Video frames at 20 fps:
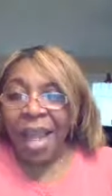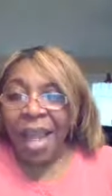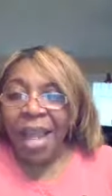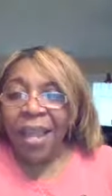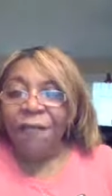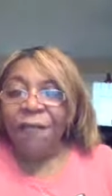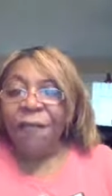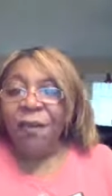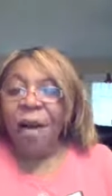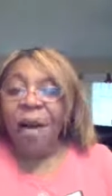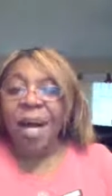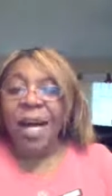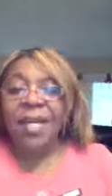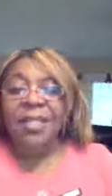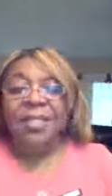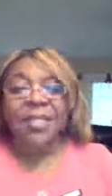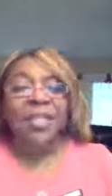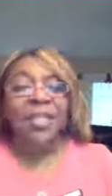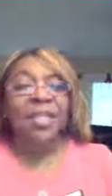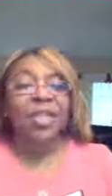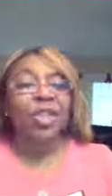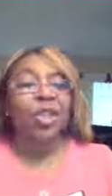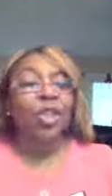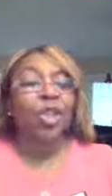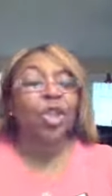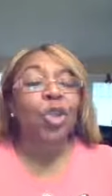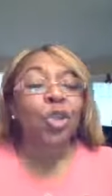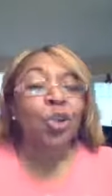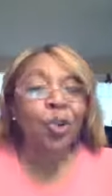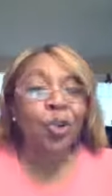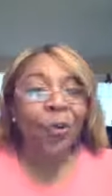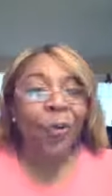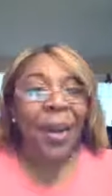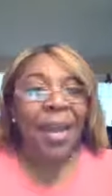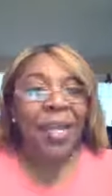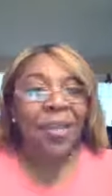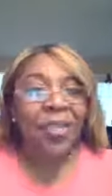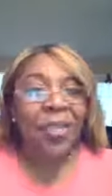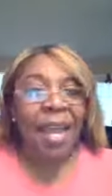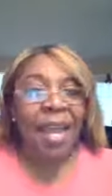And for us to do
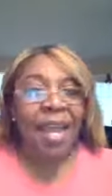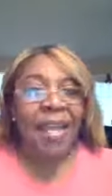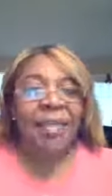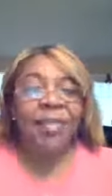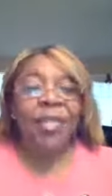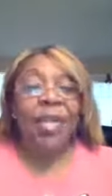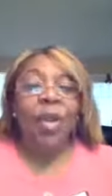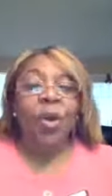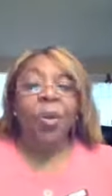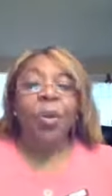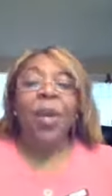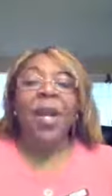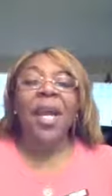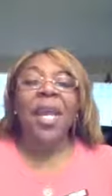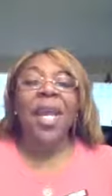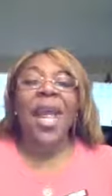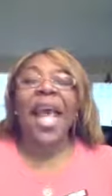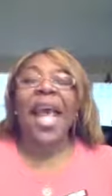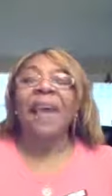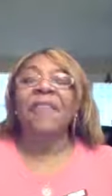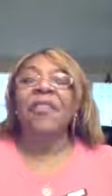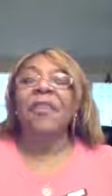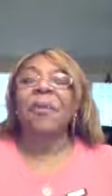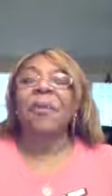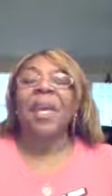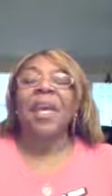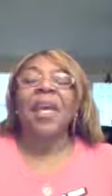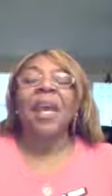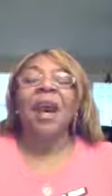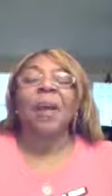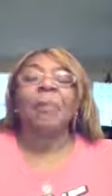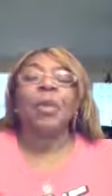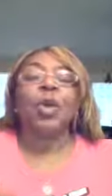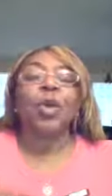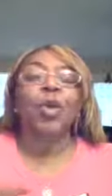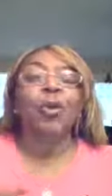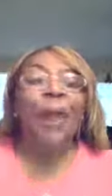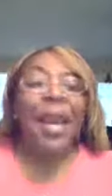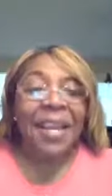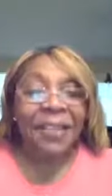great things, we're going to have to become
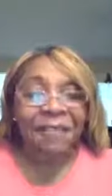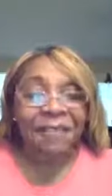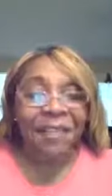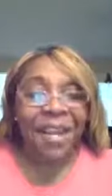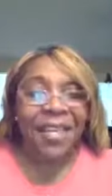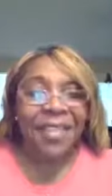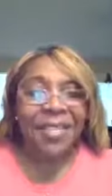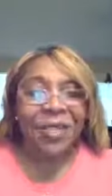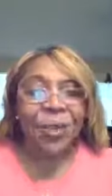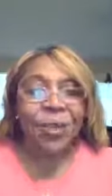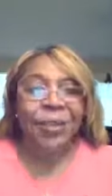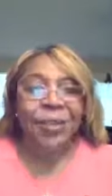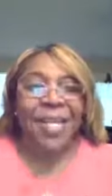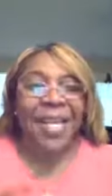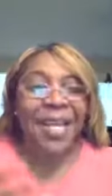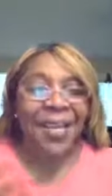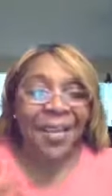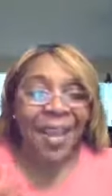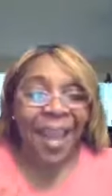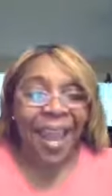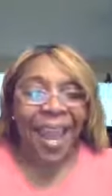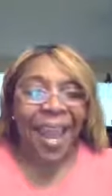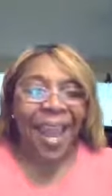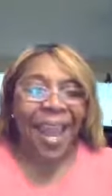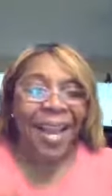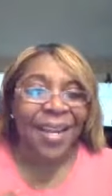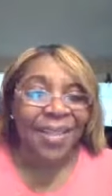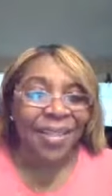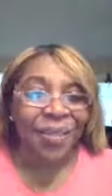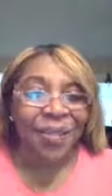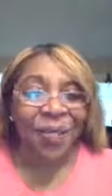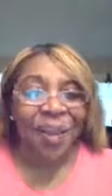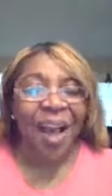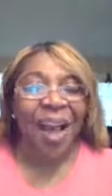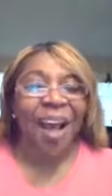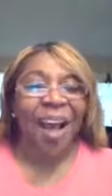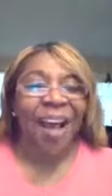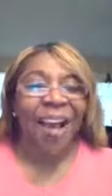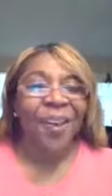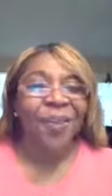great vessels in the hands of God.